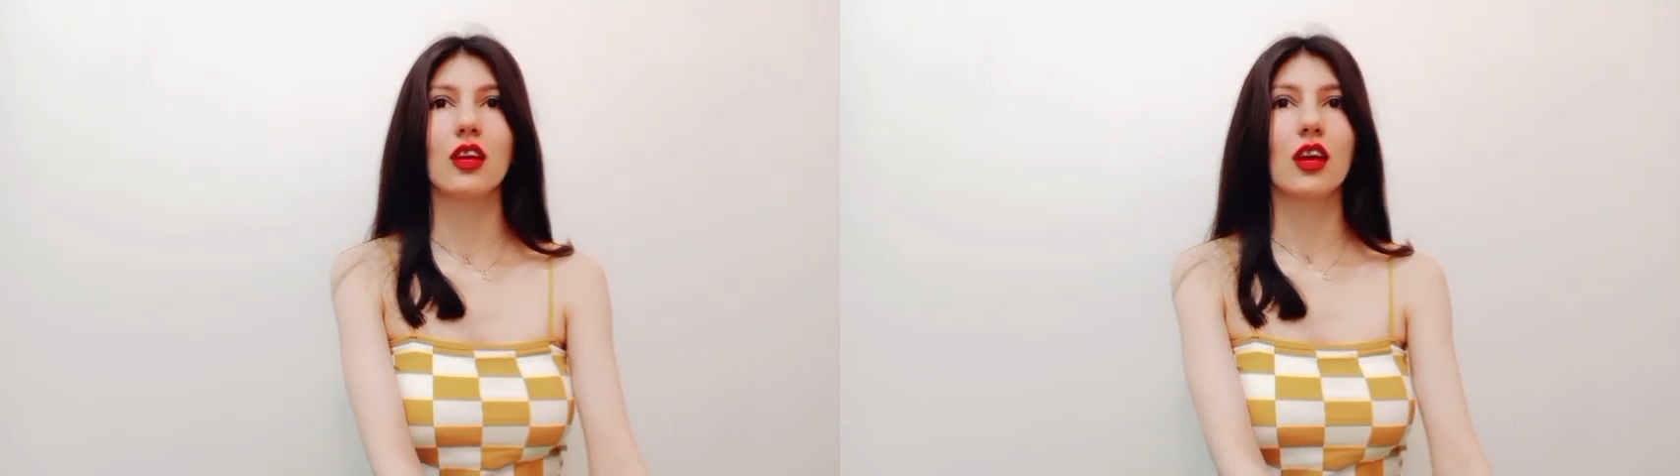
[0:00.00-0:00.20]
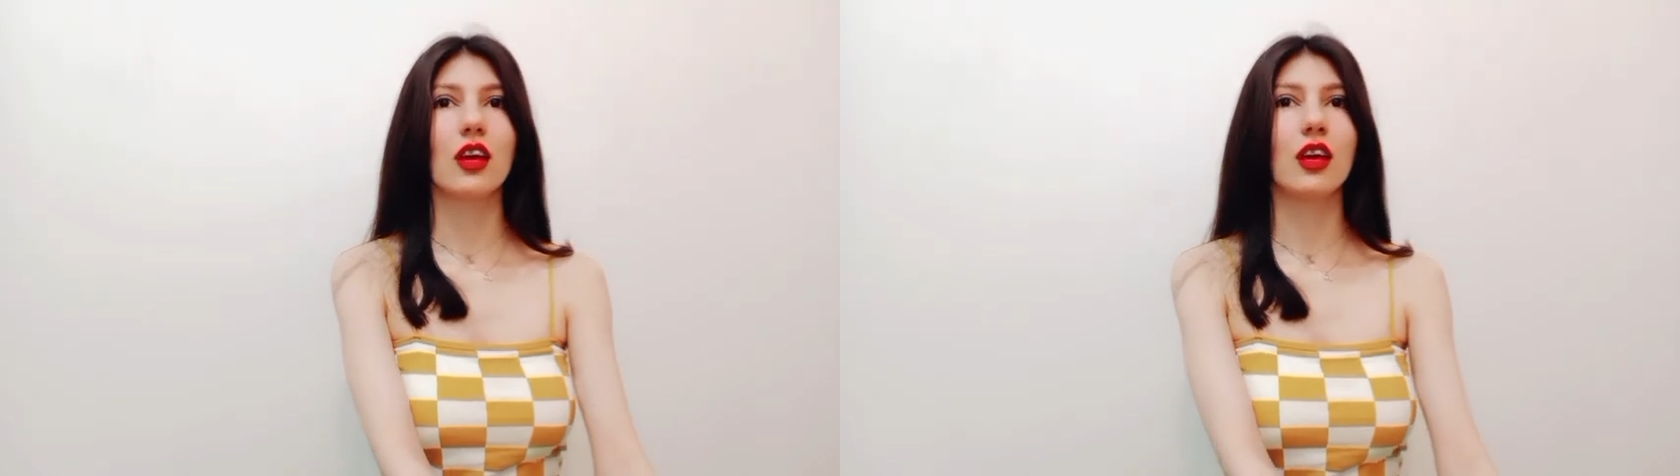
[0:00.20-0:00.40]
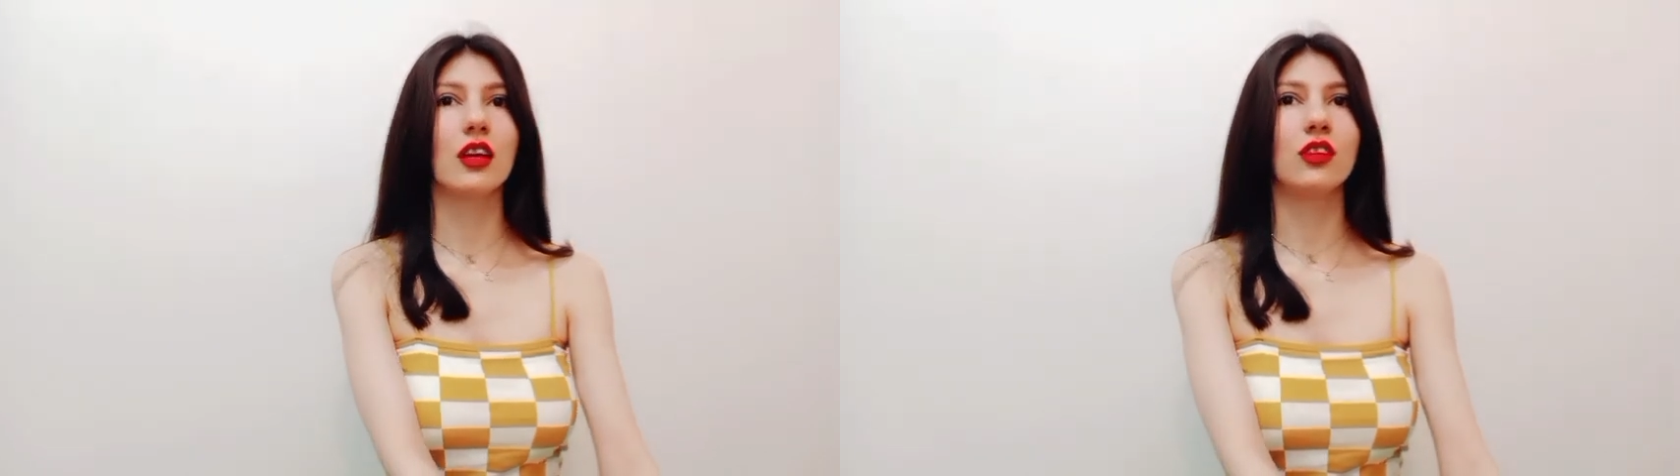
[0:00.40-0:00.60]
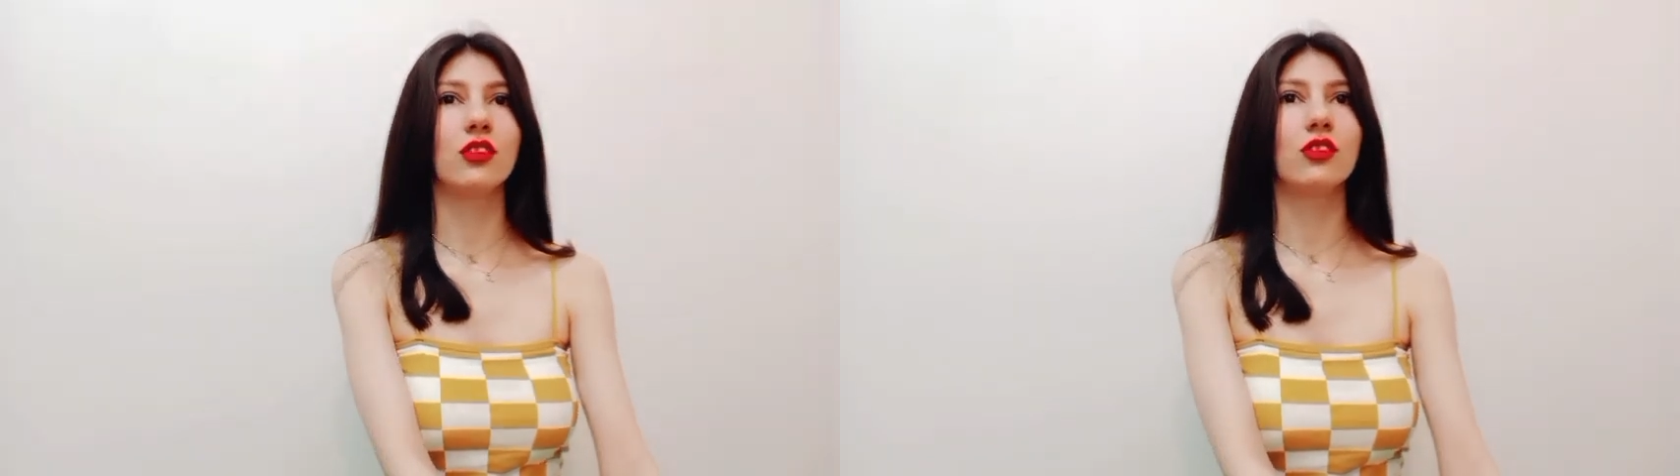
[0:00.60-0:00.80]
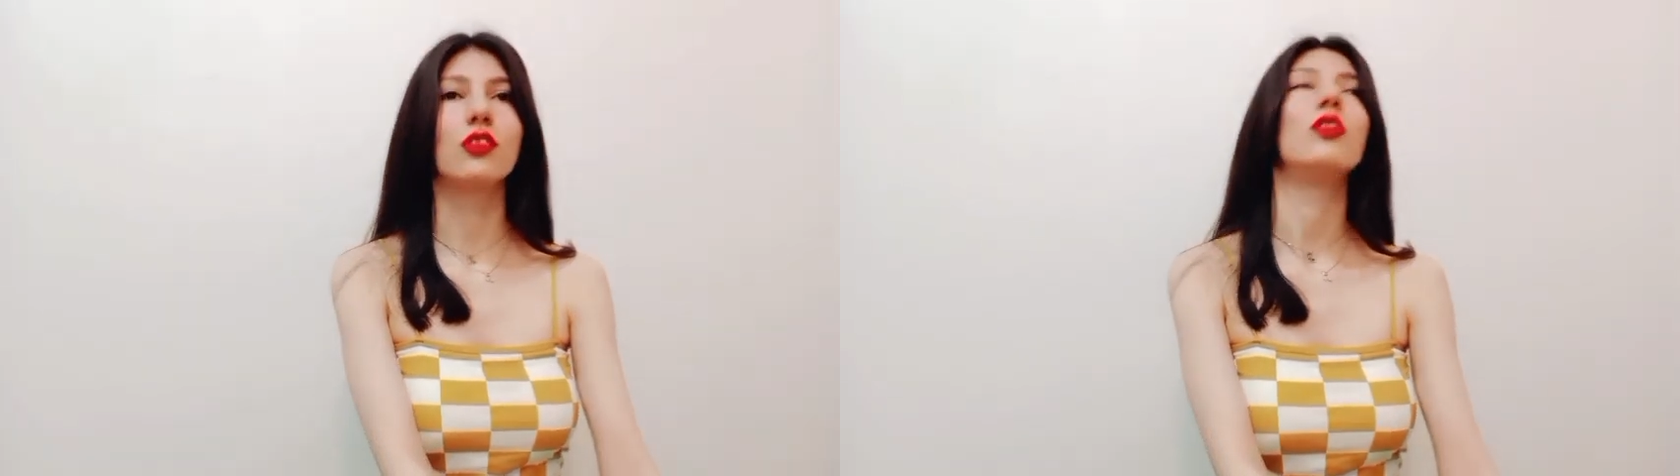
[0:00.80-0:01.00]

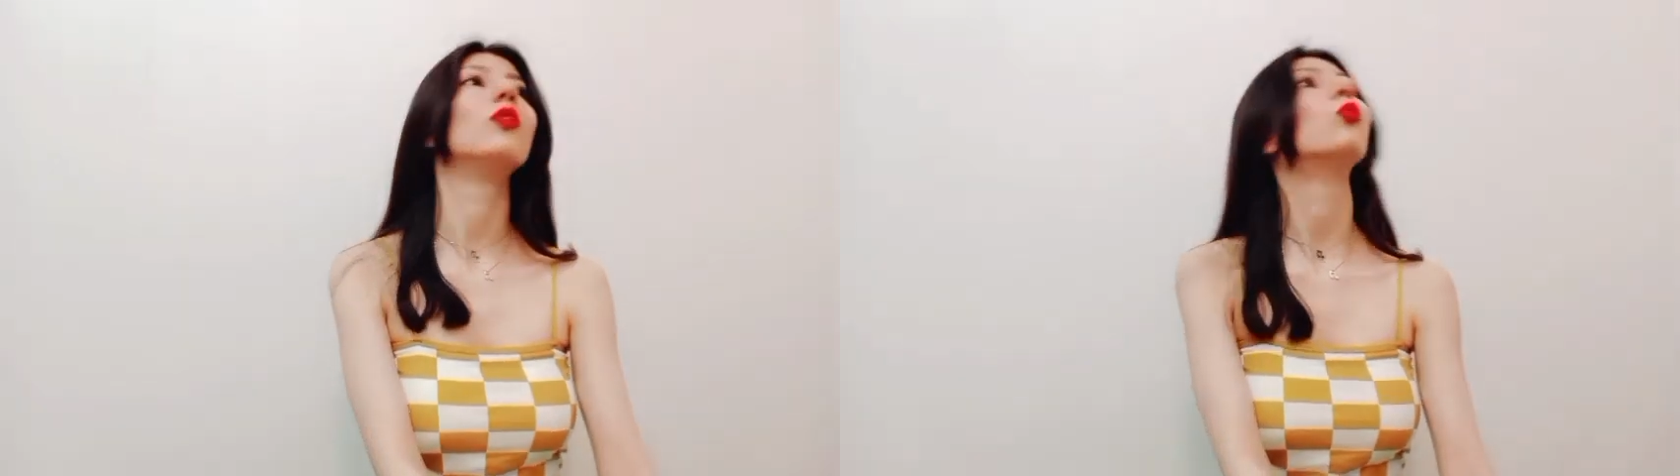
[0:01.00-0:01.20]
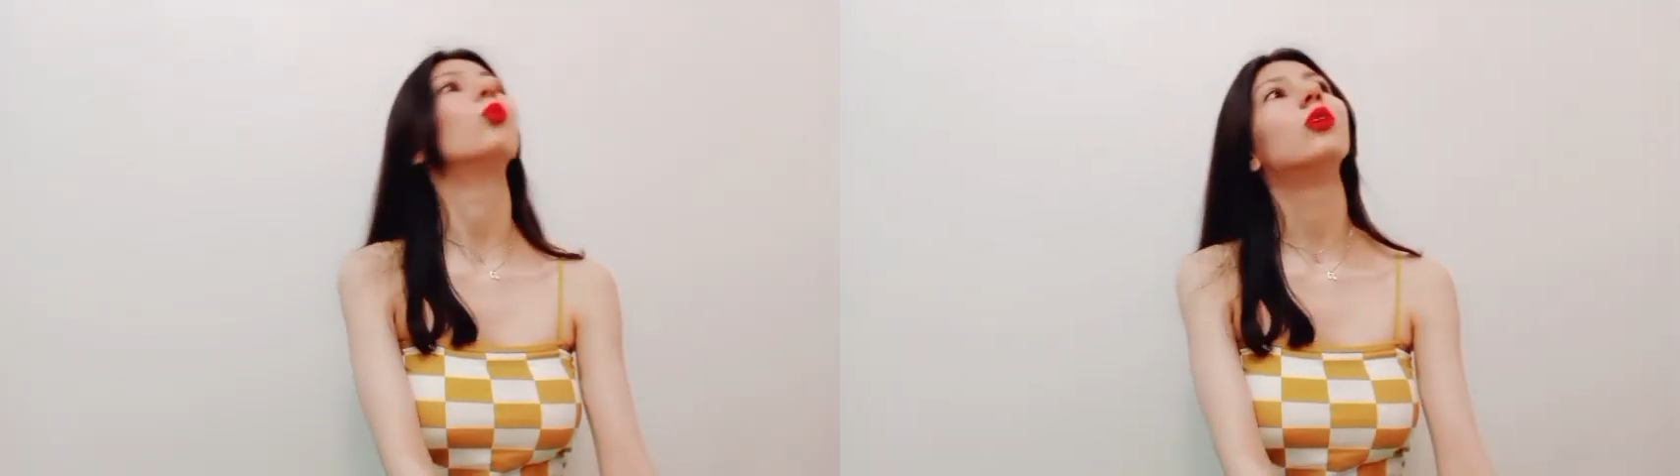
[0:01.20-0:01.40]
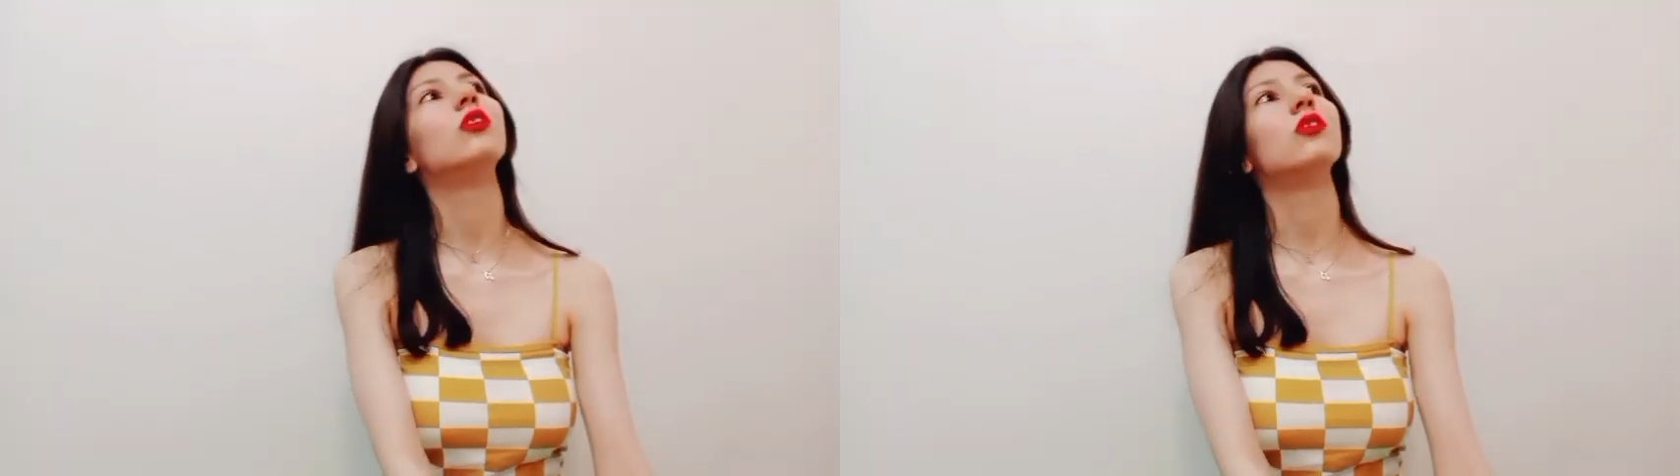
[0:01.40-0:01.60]
and it was